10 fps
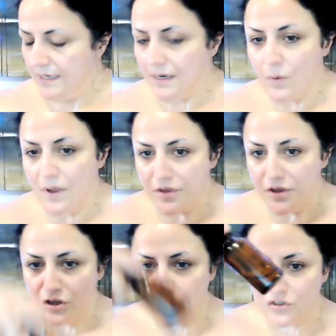Now, one thing
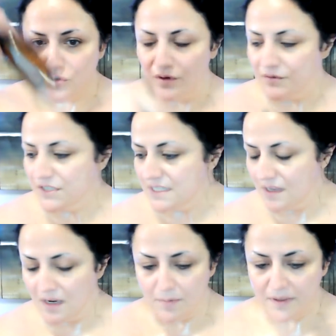you could do, I was just
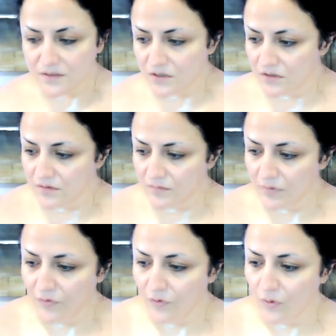thinking about this
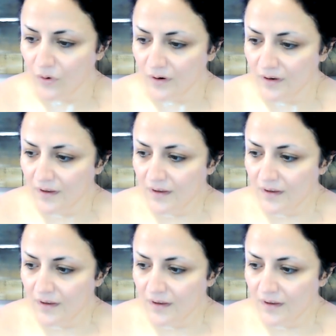before,